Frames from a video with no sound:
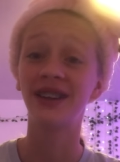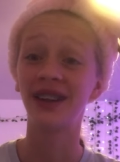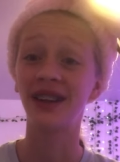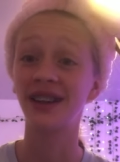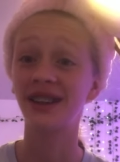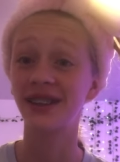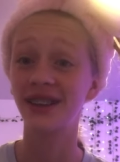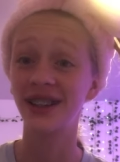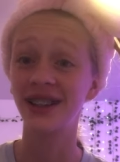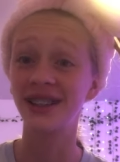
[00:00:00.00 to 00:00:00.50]

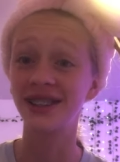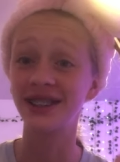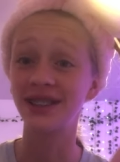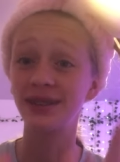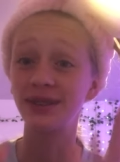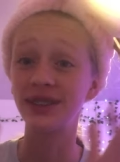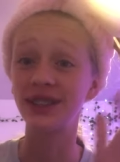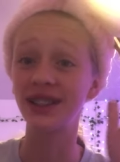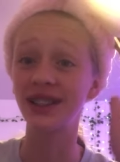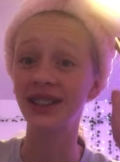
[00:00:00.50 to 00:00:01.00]
like crazy,
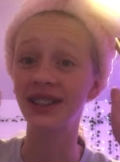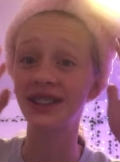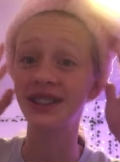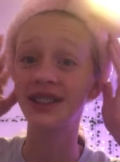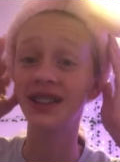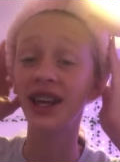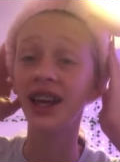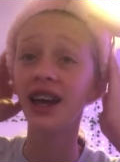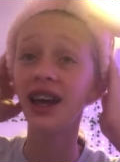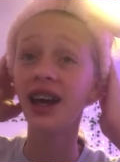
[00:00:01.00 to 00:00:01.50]
because
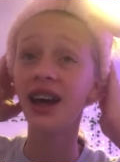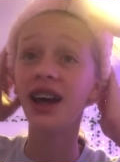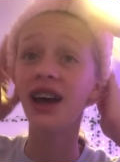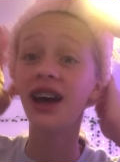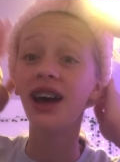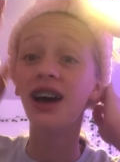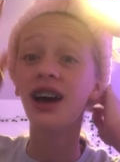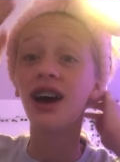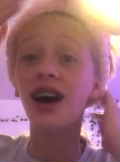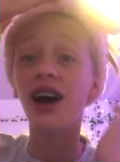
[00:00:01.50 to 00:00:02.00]

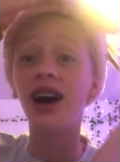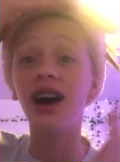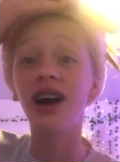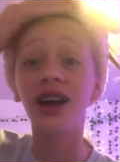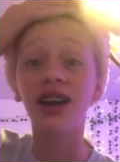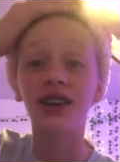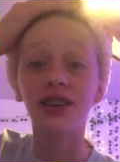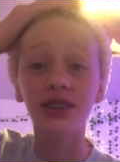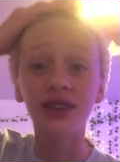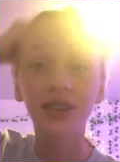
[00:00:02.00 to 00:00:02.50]

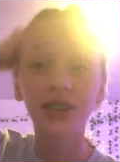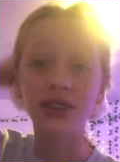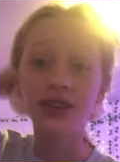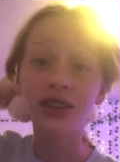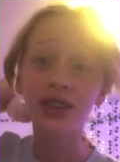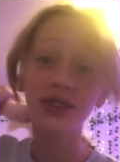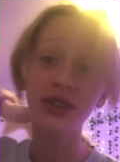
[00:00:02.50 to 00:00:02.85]
I totally